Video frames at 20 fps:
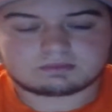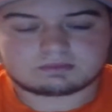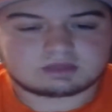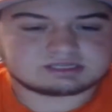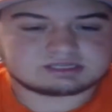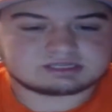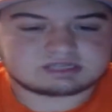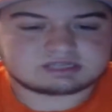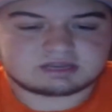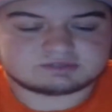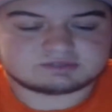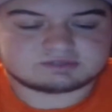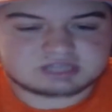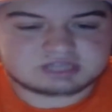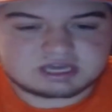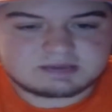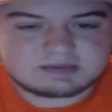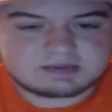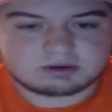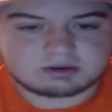instead of just
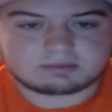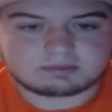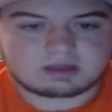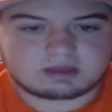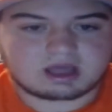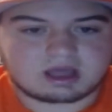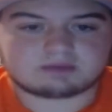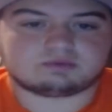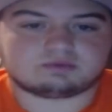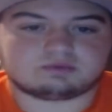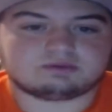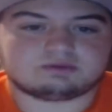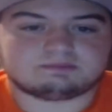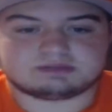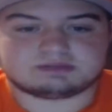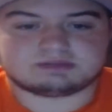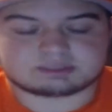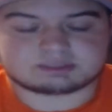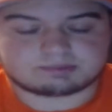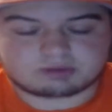keeping him. I wouldn't
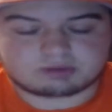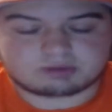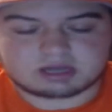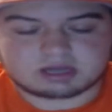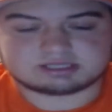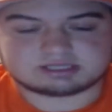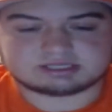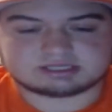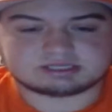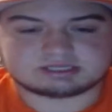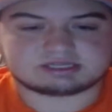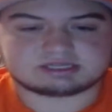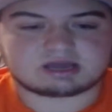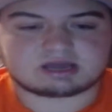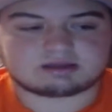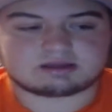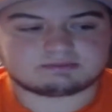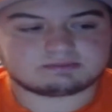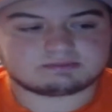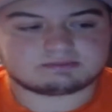be surprised.
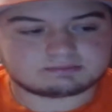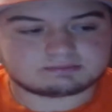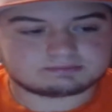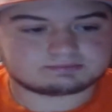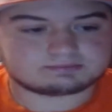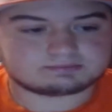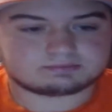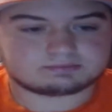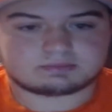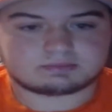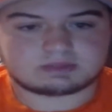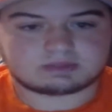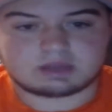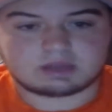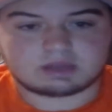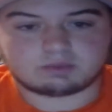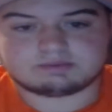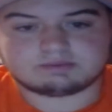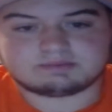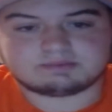It
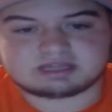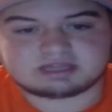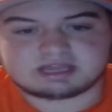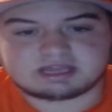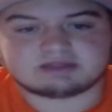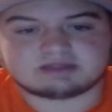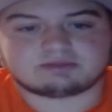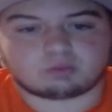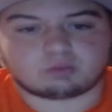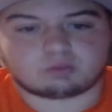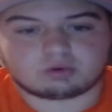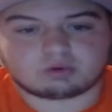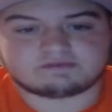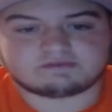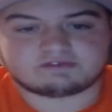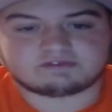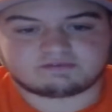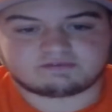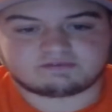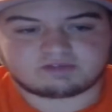wouldn't be the end of the world
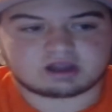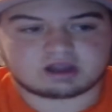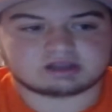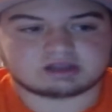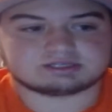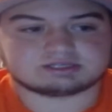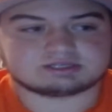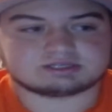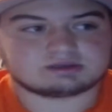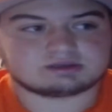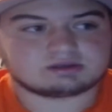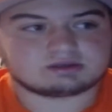for the Flyers.